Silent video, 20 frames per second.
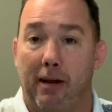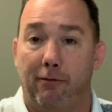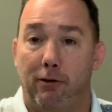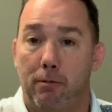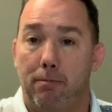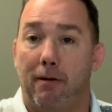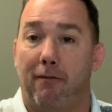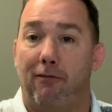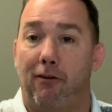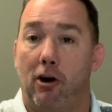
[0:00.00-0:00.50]

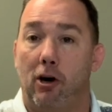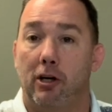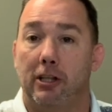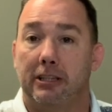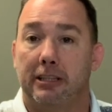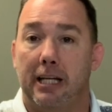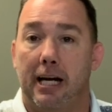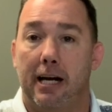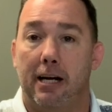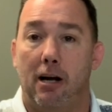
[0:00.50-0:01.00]
prefer to
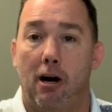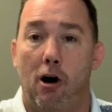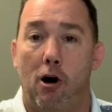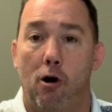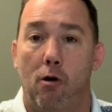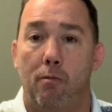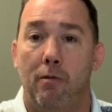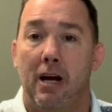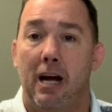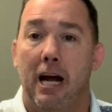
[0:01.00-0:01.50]
stay at
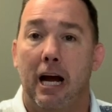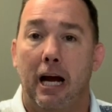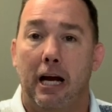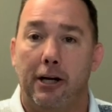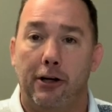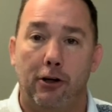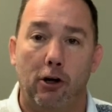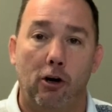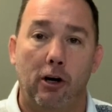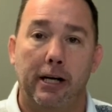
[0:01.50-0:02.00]
home
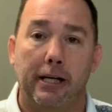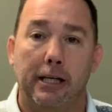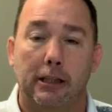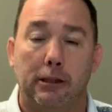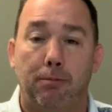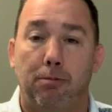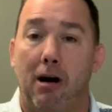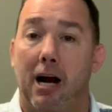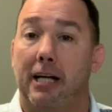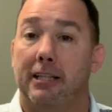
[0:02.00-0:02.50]
during this
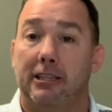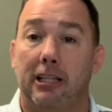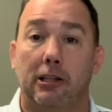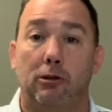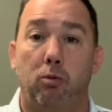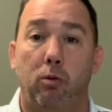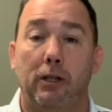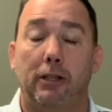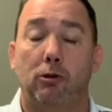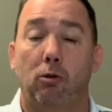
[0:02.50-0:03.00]

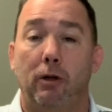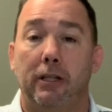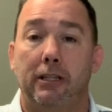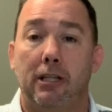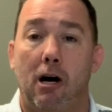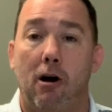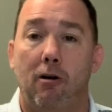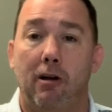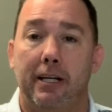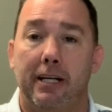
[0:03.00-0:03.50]
process, which we
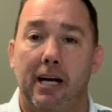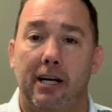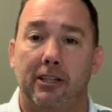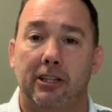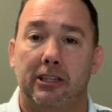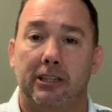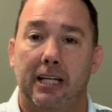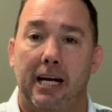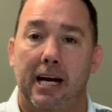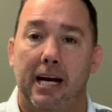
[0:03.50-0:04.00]
totally
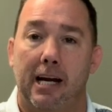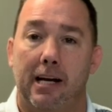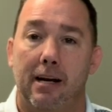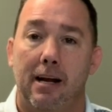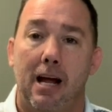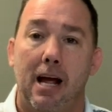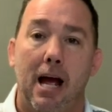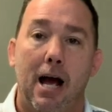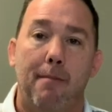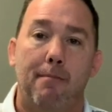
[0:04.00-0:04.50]
understand.
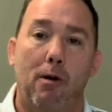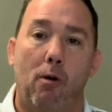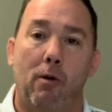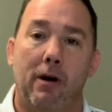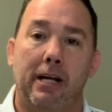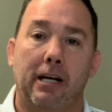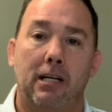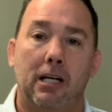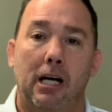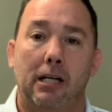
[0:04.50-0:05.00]
But
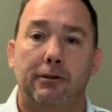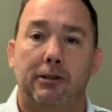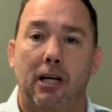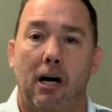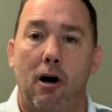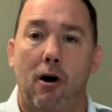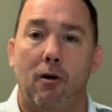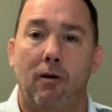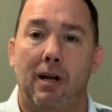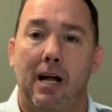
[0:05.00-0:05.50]
when it comes to
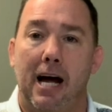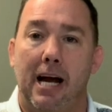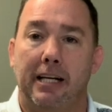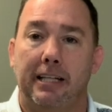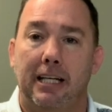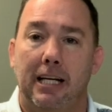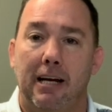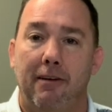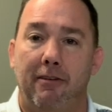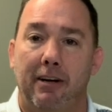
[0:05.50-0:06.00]
online
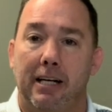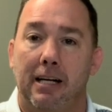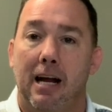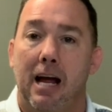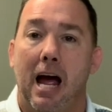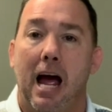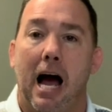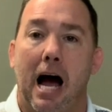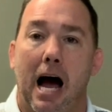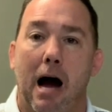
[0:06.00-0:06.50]
giving,
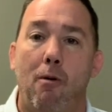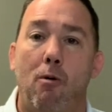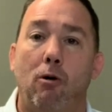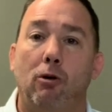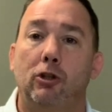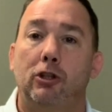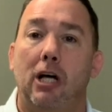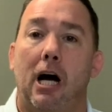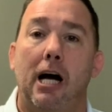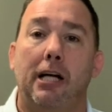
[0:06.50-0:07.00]
I
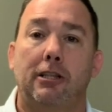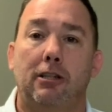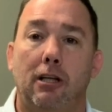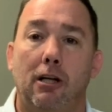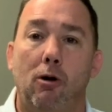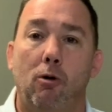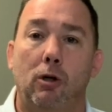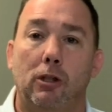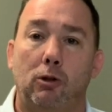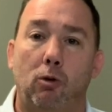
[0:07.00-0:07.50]
want Josh
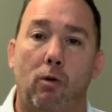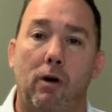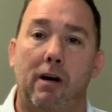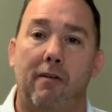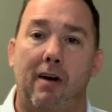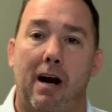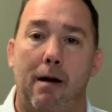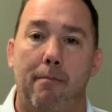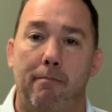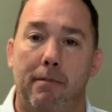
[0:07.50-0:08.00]
Lewis, one
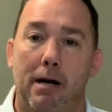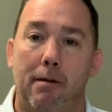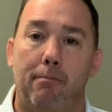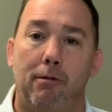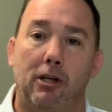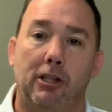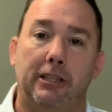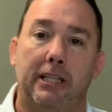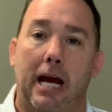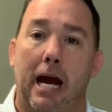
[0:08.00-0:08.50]
of our
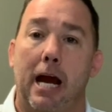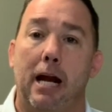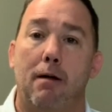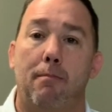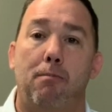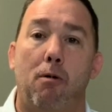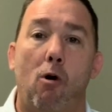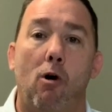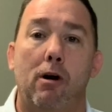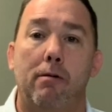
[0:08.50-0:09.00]
members and a
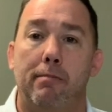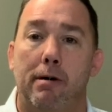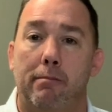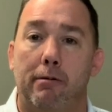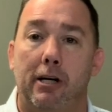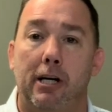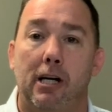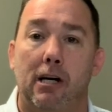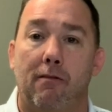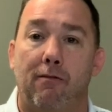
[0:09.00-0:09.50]
board
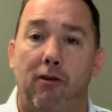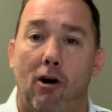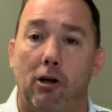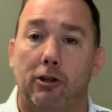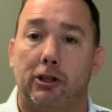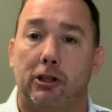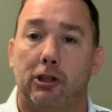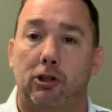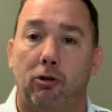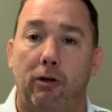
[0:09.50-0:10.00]
member here at
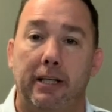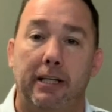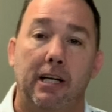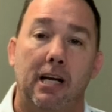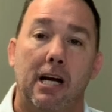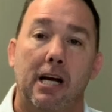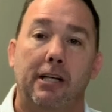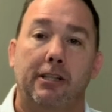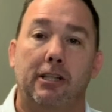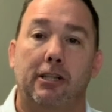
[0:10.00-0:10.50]
Foster Street,
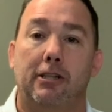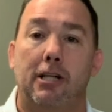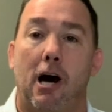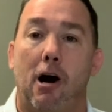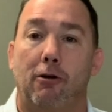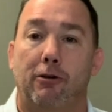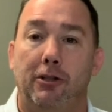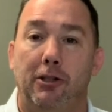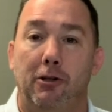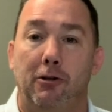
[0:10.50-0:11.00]
to
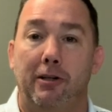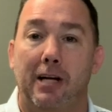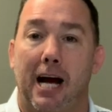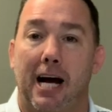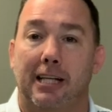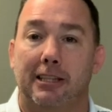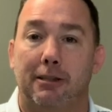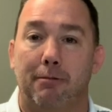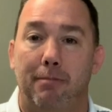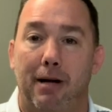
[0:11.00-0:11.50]
talk to you
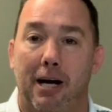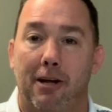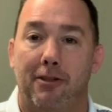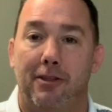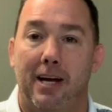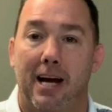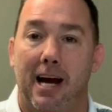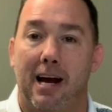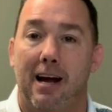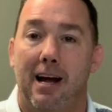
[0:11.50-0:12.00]
guys about
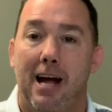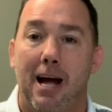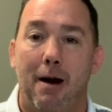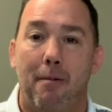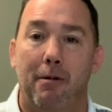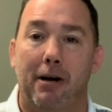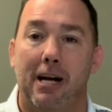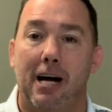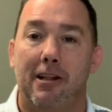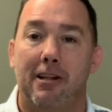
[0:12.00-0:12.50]
that.
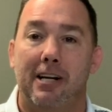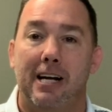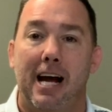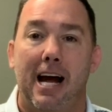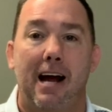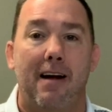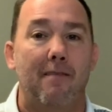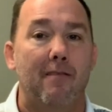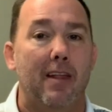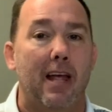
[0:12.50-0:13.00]
But other than
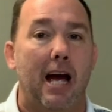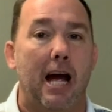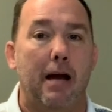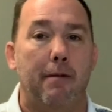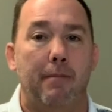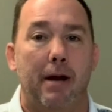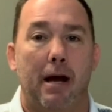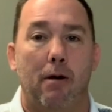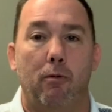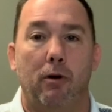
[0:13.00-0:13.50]
that, hey
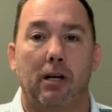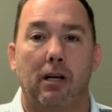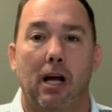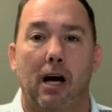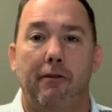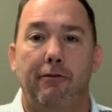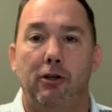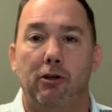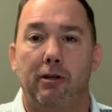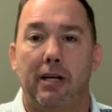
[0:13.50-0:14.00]
man, we
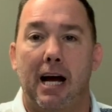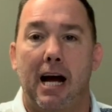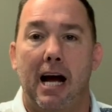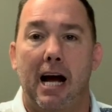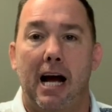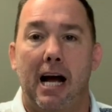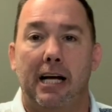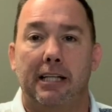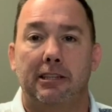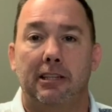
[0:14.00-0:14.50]
love you
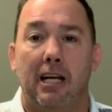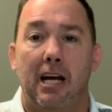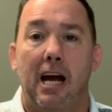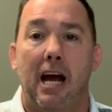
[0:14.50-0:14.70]
guys,